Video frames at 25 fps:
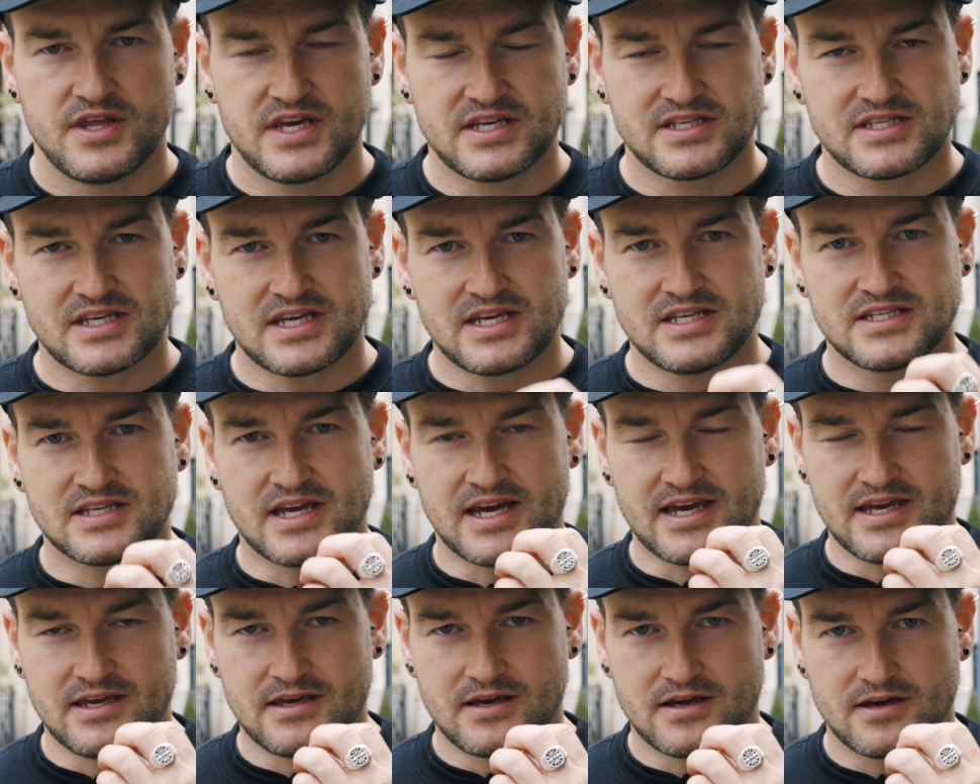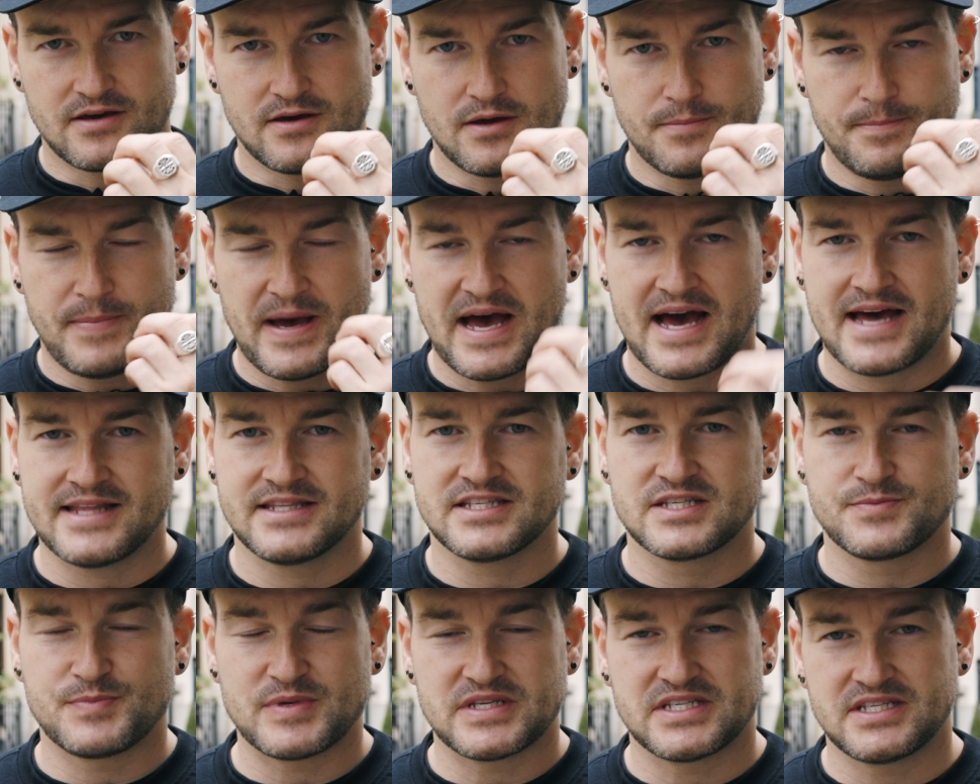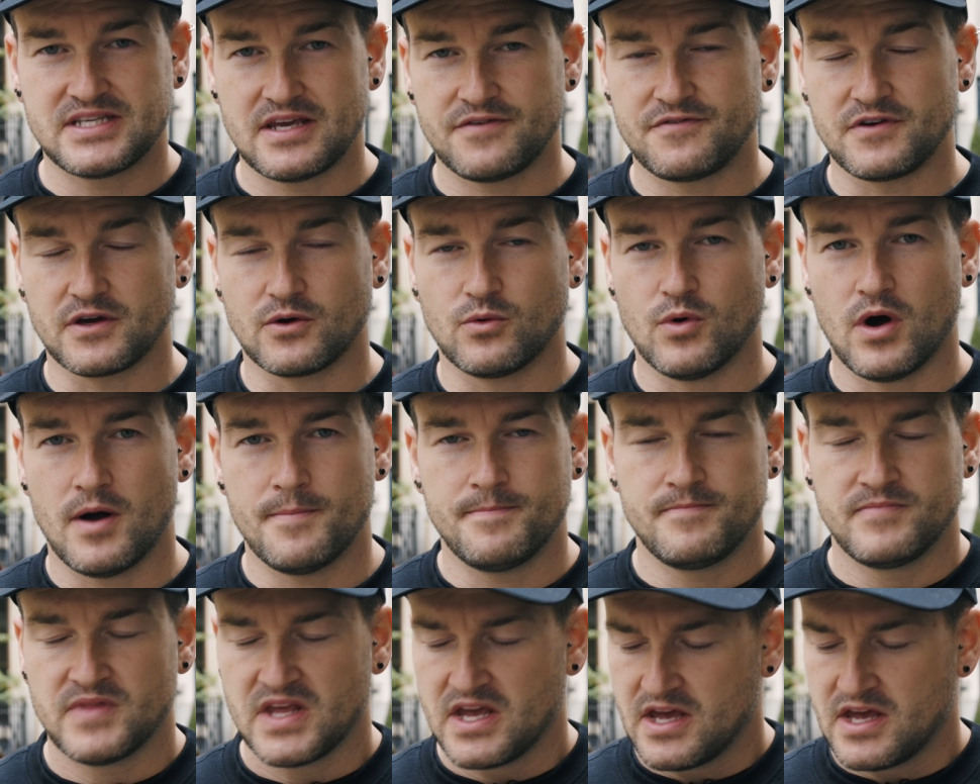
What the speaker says: This is a pan specific one.